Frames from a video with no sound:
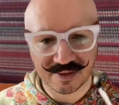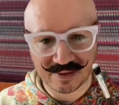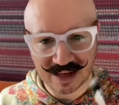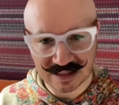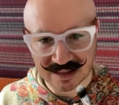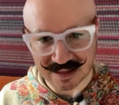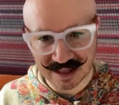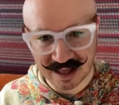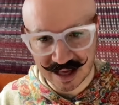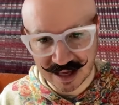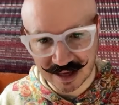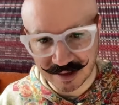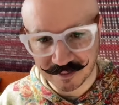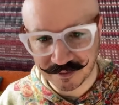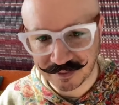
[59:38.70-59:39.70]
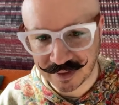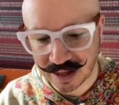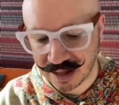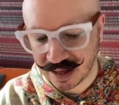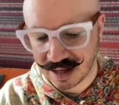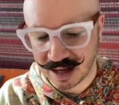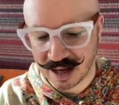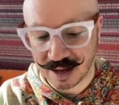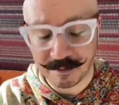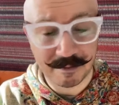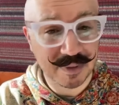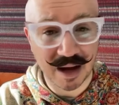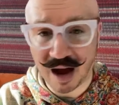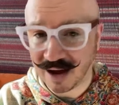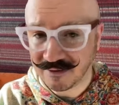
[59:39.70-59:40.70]
That's the key.
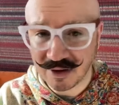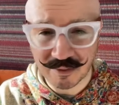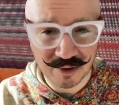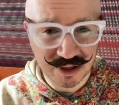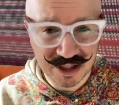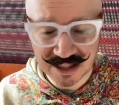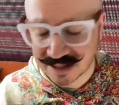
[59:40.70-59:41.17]
But I've got brushes